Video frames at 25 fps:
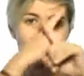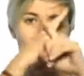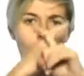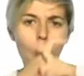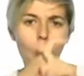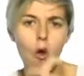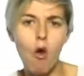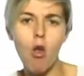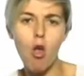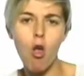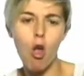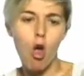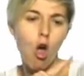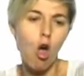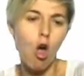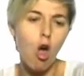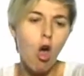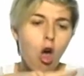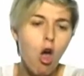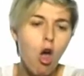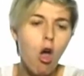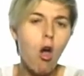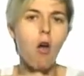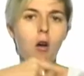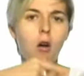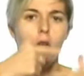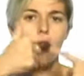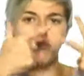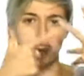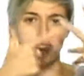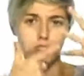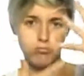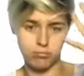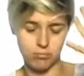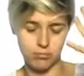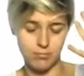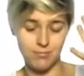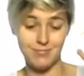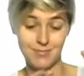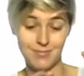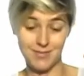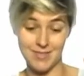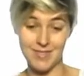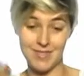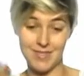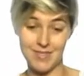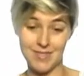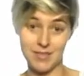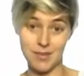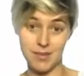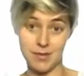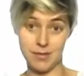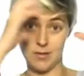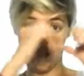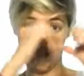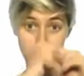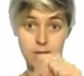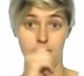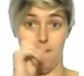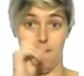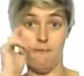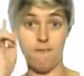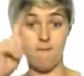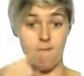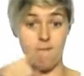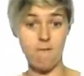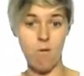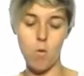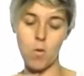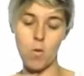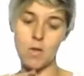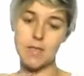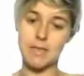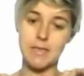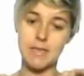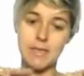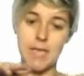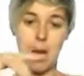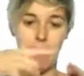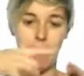and tight budgeting of service hours,